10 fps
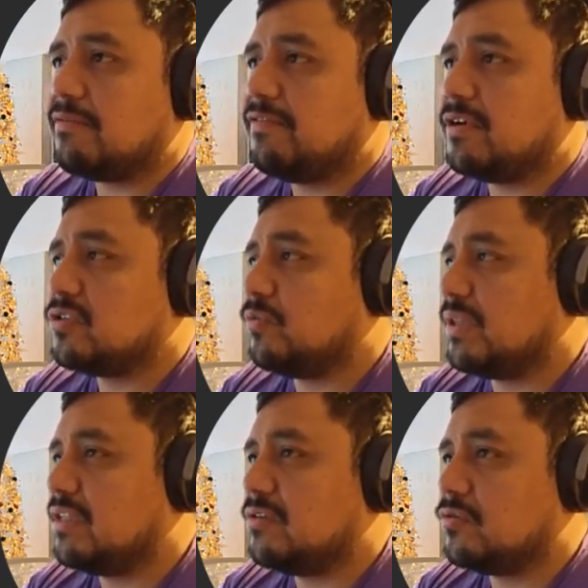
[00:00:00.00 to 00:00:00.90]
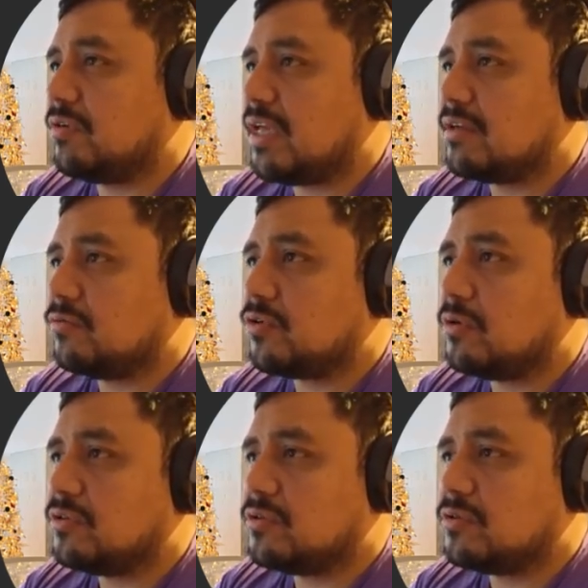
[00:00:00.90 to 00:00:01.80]
First, we need to create the
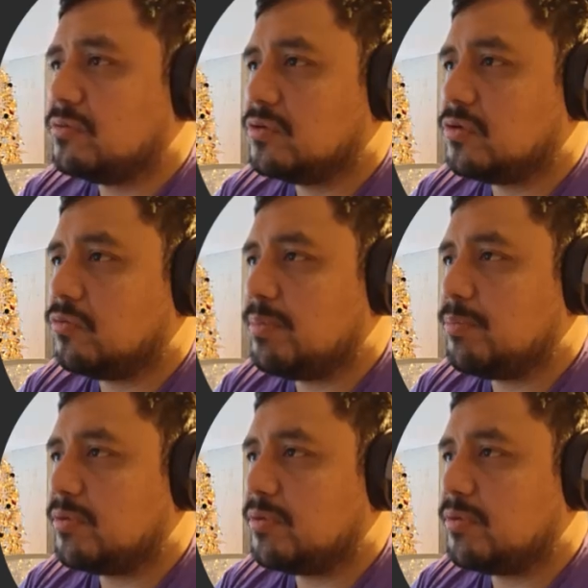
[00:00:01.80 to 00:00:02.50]
controls. So we put